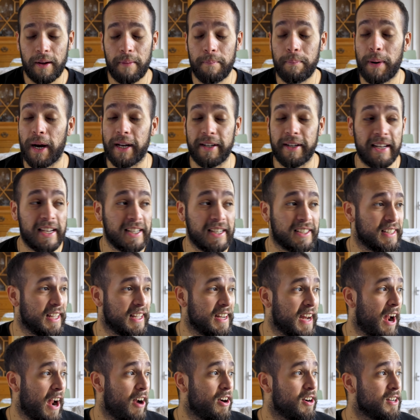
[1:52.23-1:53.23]
But this
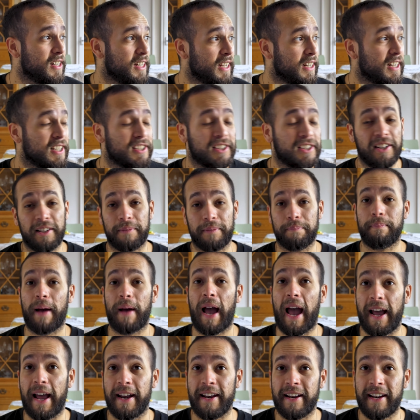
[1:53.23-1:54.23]
inherently, it doesn't look
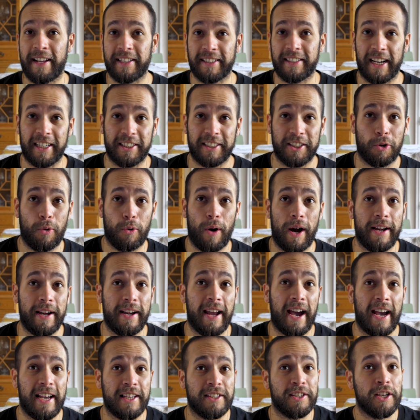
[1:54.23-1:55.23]
bad, and it's actually quite
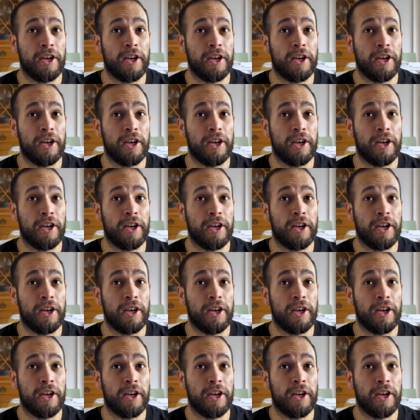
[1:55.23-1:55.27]
nice.